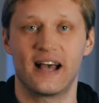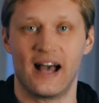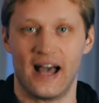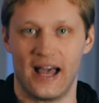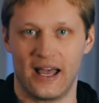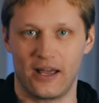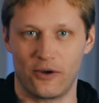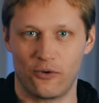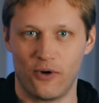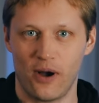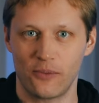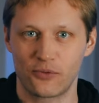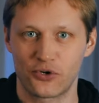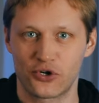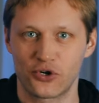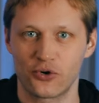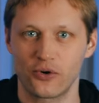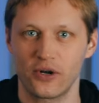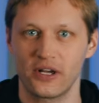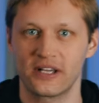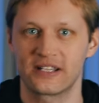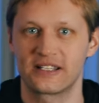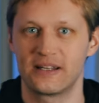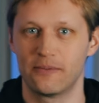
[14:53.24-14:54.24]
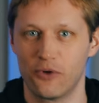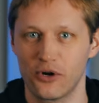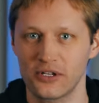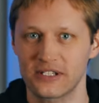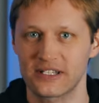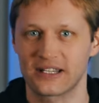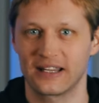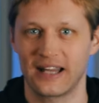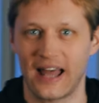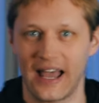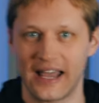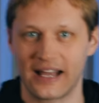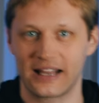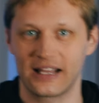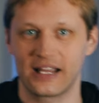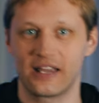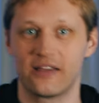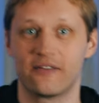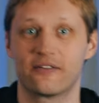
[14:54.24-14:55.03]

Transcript: guy, who I'm sure is the most likely